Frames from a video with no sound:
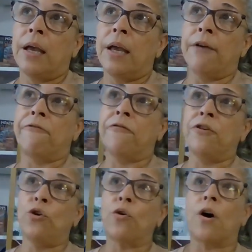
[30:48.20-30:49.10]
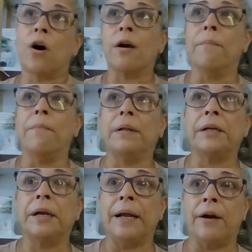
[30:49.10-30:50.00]
If you are a
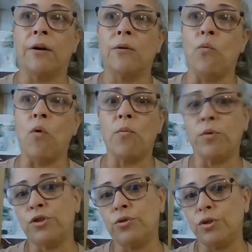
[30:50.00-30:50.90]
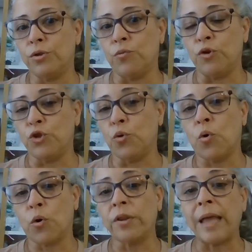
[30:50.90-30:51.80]
millionaire, what would you do? Would you
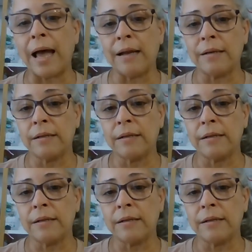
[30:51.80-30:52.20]
hoard that?